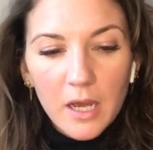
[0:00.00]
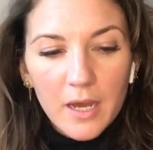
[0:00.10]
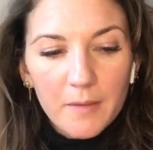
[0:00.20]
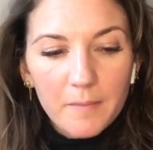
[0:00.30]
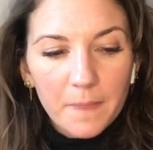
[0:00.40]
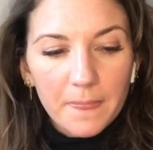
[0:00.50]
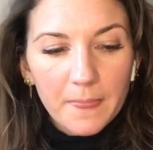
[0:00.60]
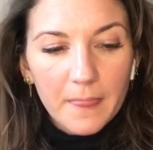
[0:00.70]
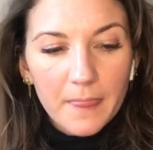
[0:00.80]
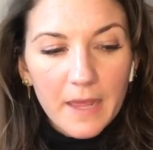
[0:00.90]
Um,
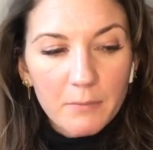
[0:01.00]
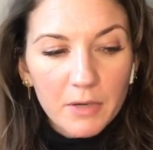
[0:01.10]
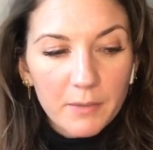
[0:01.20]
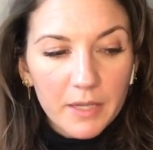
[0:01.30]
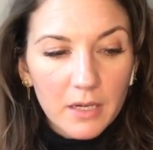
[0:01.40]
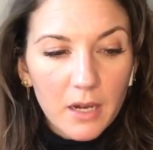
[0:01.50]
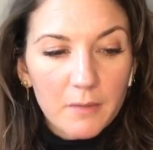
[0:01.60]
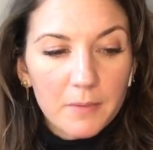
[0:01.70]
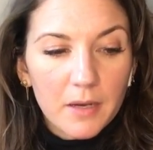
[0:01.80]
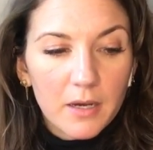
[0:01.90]
then when I wake
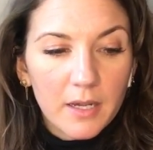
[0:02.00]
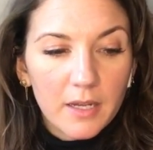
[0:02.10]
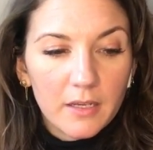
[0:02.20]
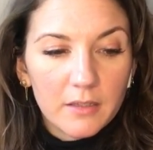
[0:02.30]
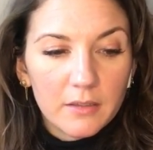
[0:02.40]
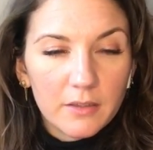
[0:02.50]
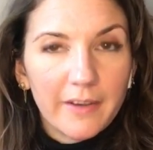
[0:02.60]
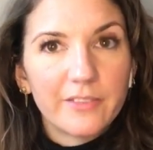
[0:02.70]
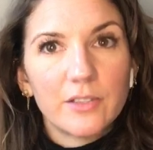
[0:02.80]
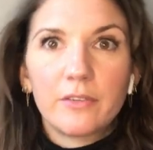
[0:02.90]
up, I you
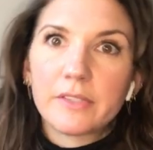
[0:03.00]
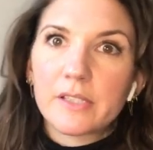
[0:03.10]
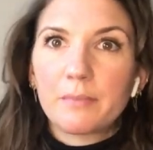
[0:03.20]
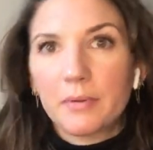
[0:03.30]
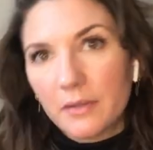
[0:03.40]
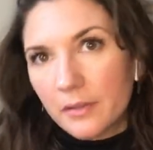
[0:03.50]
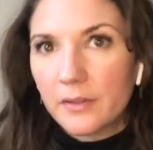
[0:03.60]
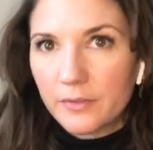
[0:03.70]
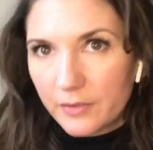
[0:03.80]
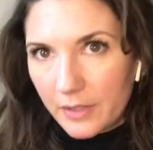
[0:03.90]
have to obviously put it
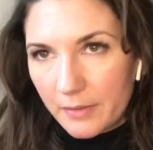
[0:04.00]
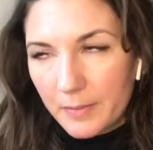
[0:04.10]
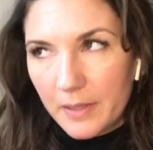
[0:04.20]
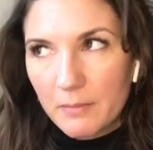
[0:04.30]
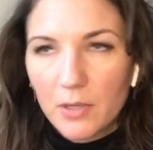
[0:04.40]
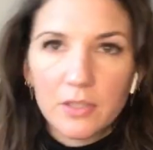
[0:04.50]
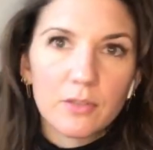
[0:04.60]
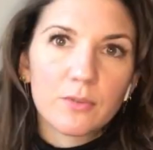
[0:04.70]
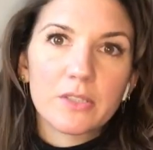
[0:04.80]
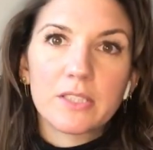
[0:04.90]
off airplane mode in
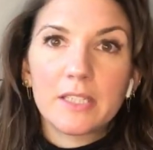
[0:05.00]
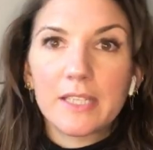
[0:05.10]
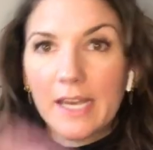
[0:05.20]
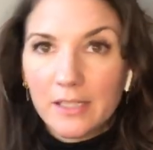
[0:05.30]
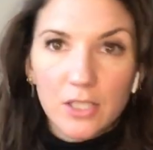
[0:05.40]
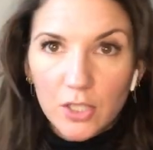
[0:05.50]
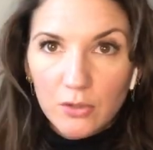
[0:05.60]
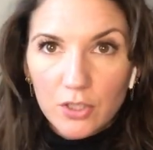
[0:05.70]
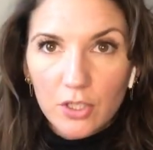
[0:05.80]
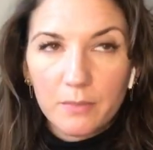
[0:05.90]
order to get to YouTube.